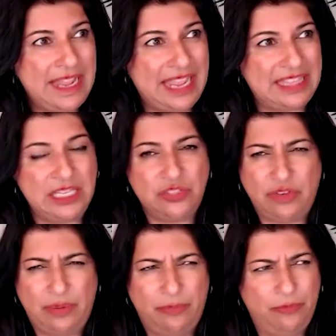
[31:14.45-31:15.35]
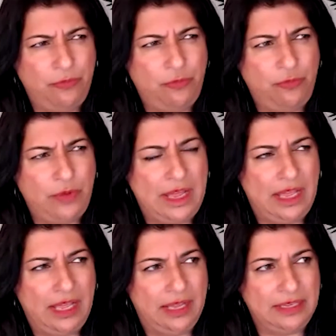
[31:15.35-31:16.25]
I think it's from
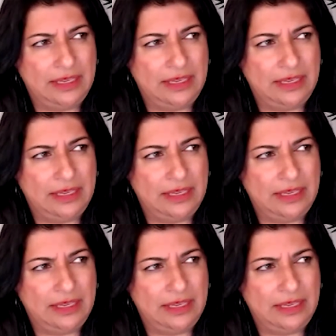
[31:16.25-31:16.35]
uh,